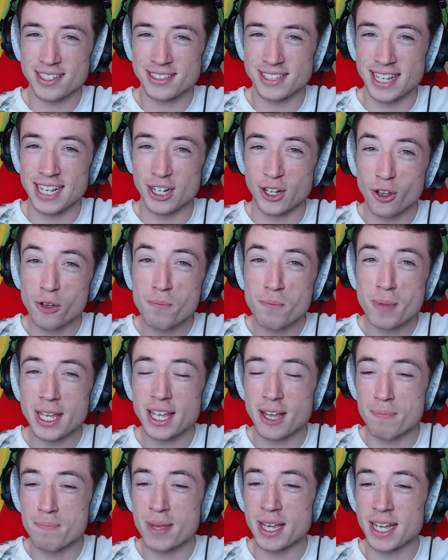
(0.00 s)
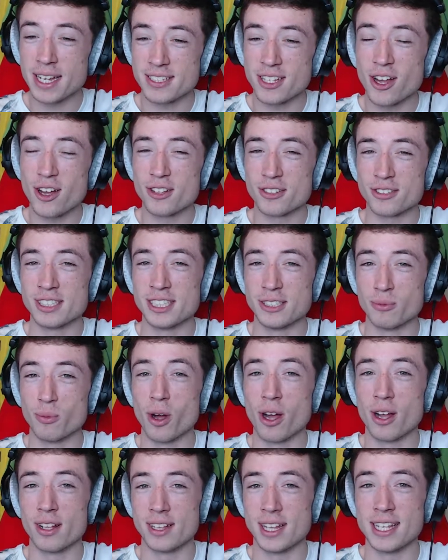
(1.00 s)
It could be a bigger task than he's
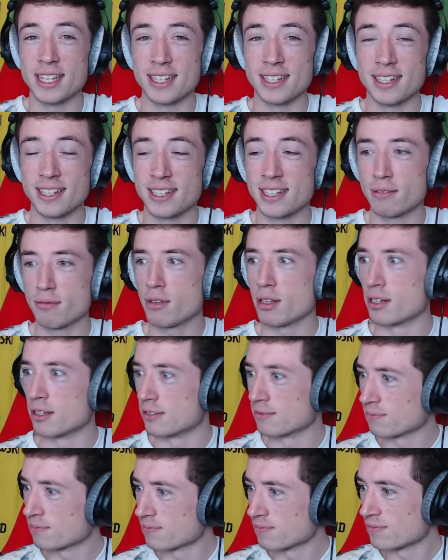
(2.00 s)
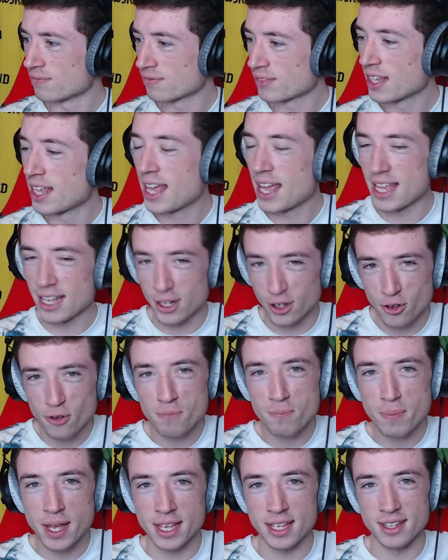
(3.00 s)
worked. It could
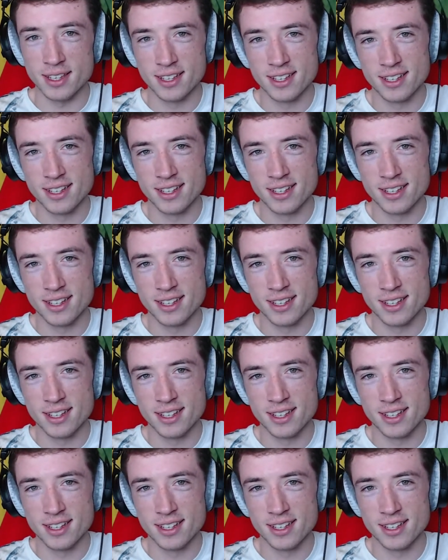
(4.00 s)
be.